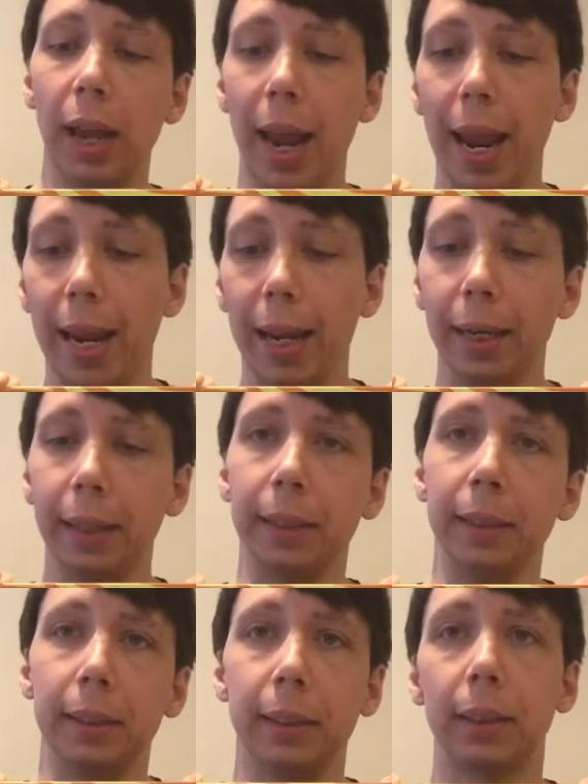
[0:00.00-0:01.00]

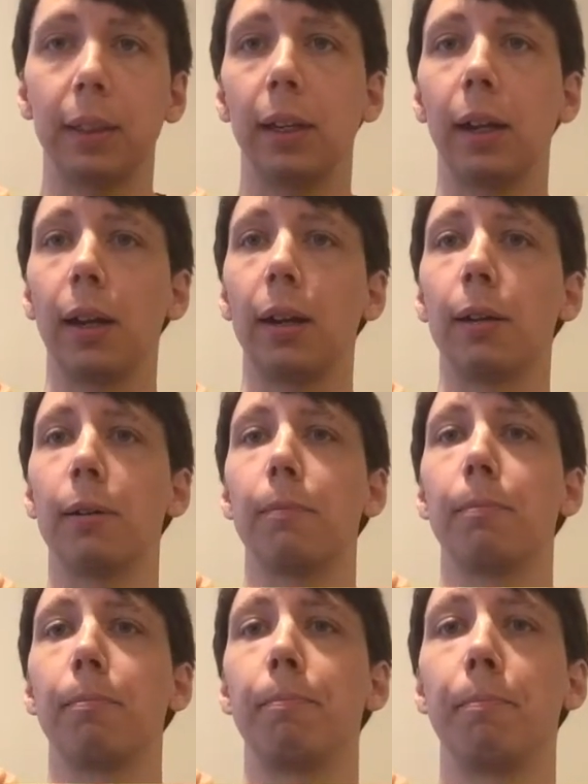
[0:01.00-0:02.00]
and
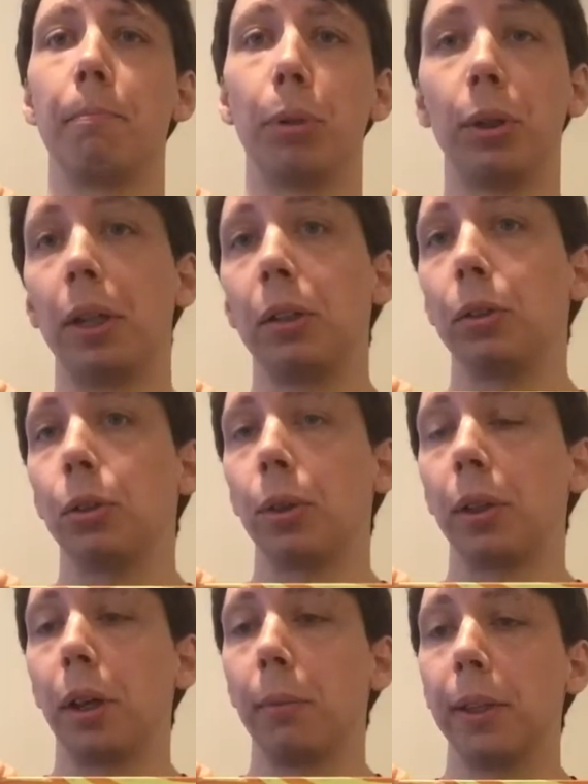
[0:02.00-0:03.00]
potential
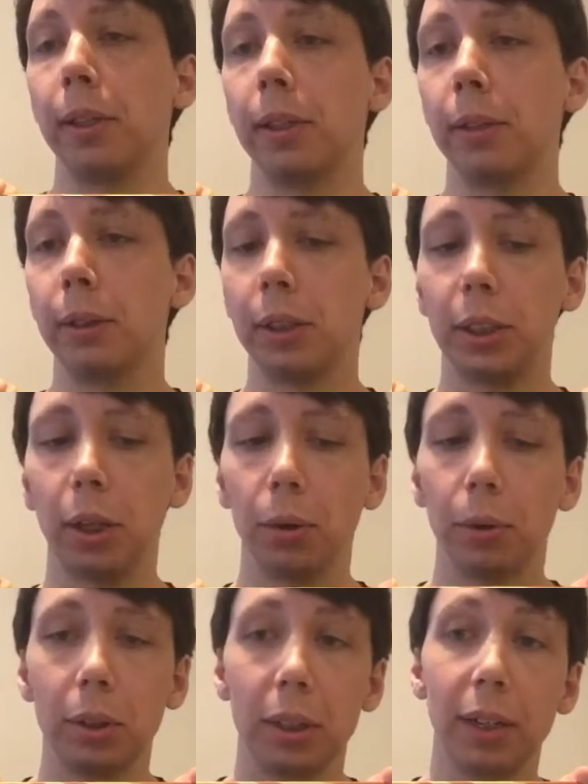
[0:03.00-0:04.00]
shortcomings. So,
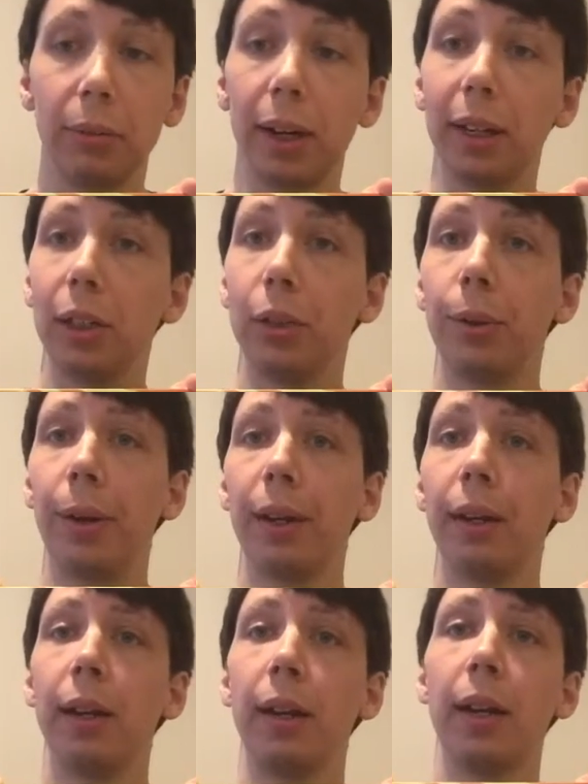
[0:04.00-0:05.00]
to get right into
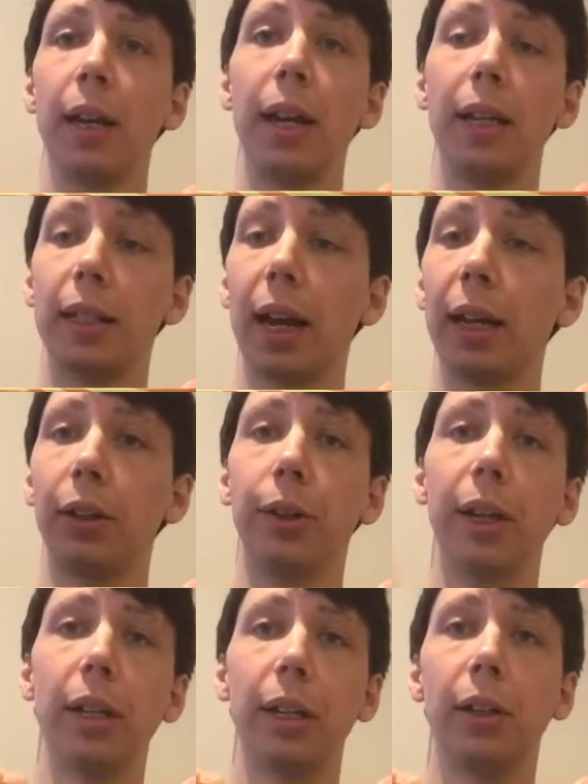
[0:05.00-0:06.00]
it, it's got a
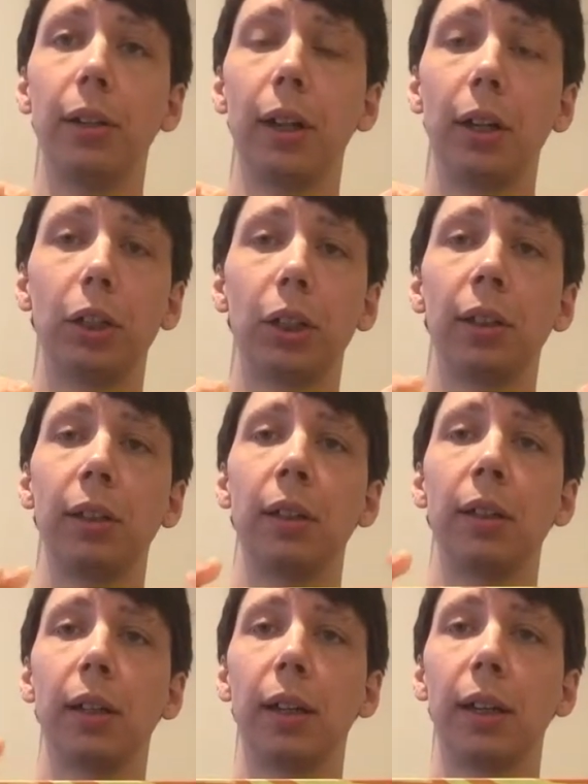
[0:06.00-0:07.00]
great introduction.
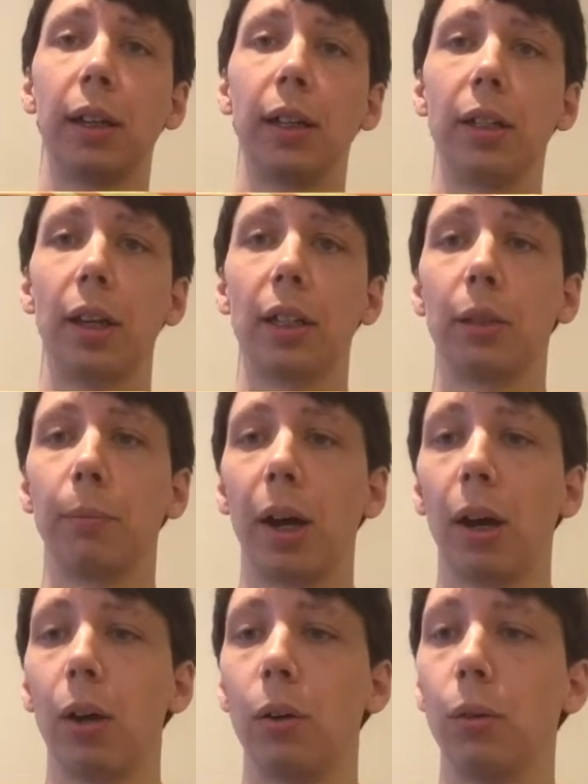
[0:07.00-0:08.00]
He talks
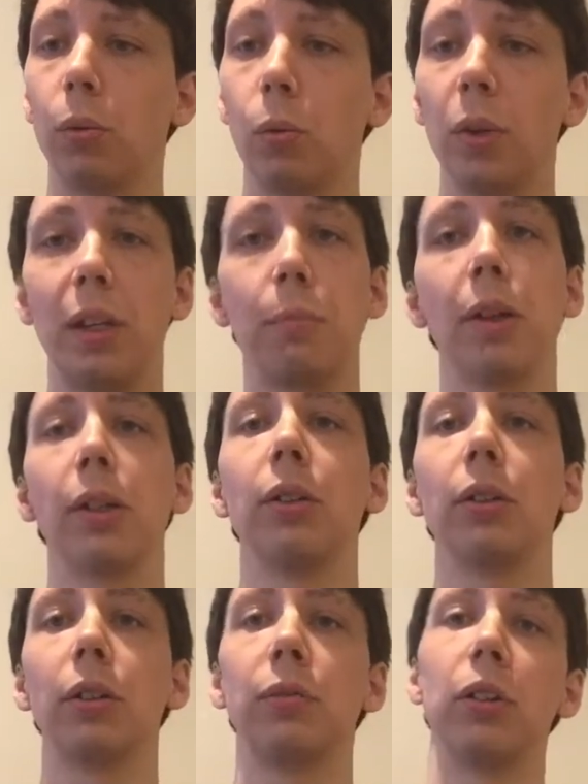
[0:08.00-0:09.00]
about weak
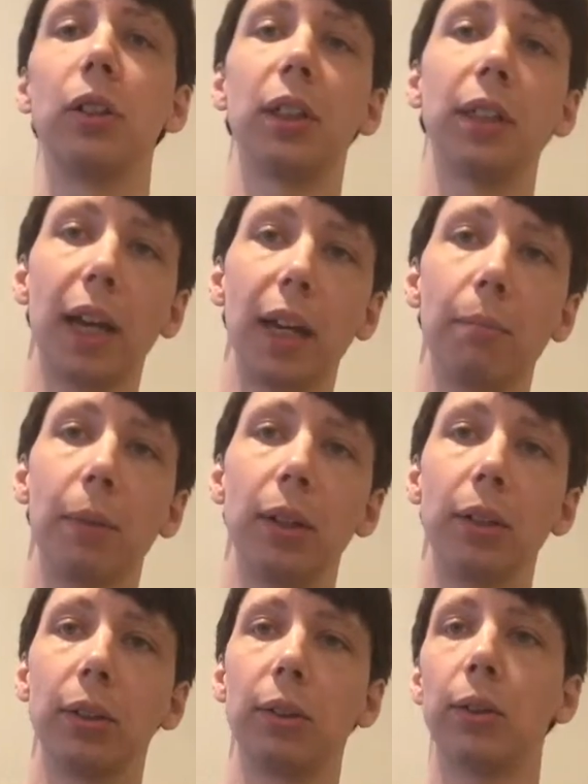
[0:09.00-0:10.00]
muscles versus tight
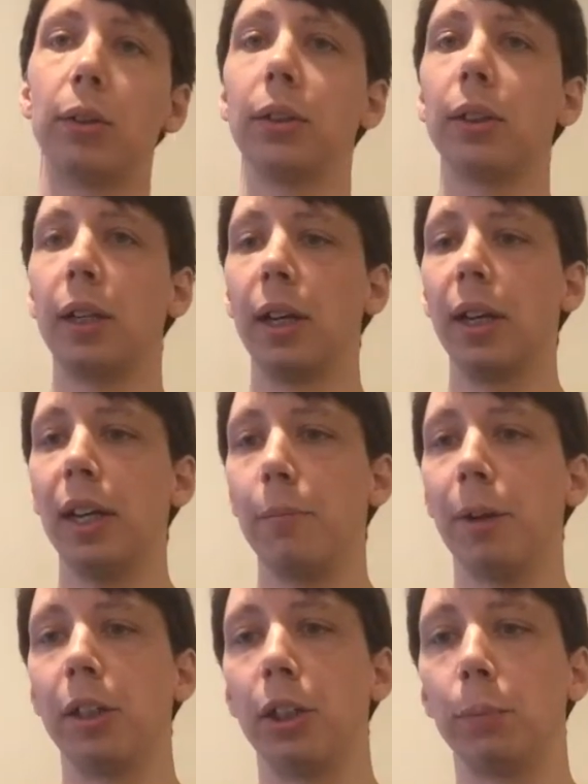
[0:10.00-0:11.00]
muscles. He
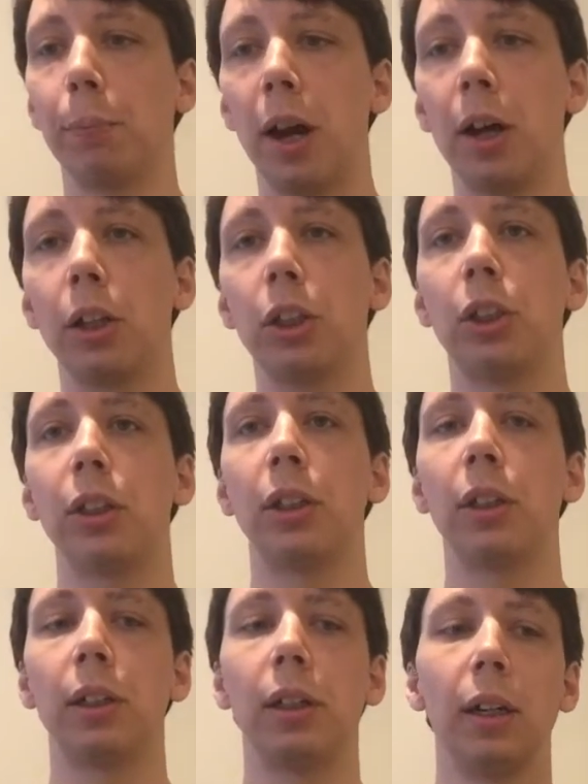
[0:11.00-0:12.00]
mentions
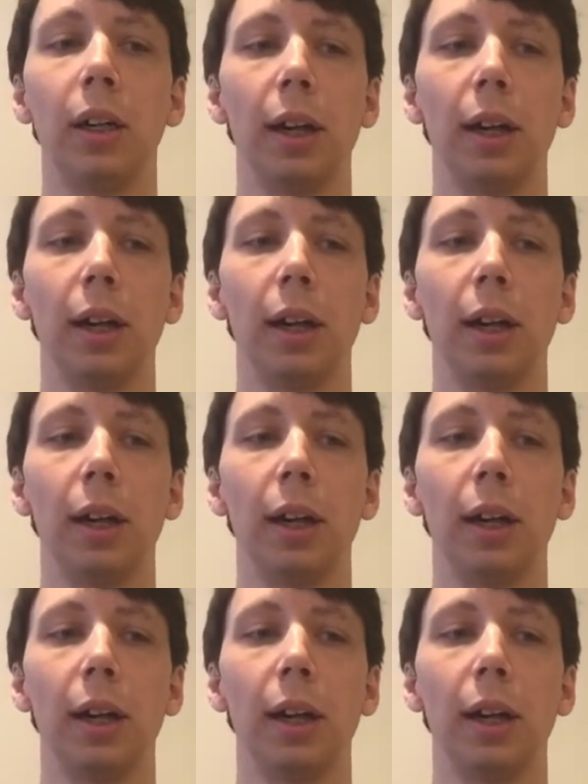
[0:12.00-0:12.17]
posture,